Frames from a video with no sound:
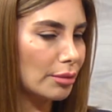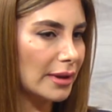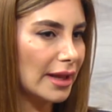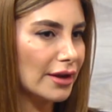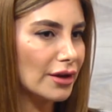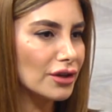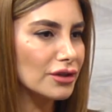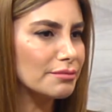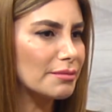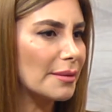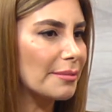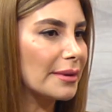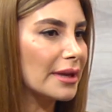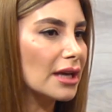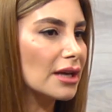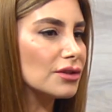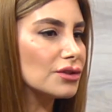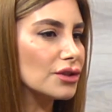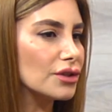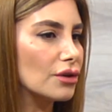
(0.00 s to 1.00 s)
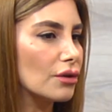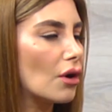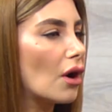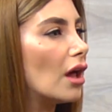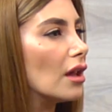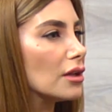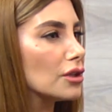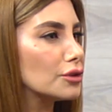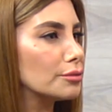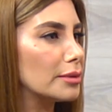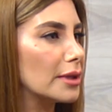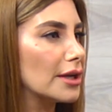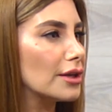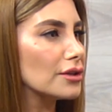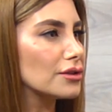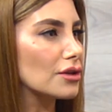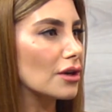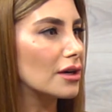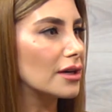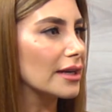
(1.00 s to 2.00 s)
players, but because, college
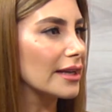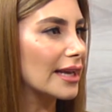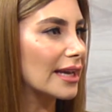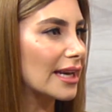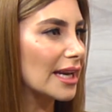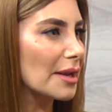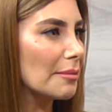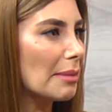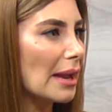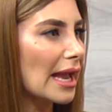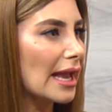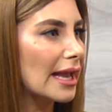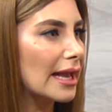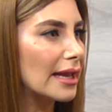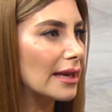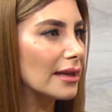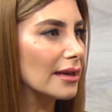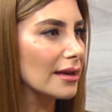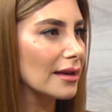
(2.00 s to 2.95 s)
players aren't getting paid,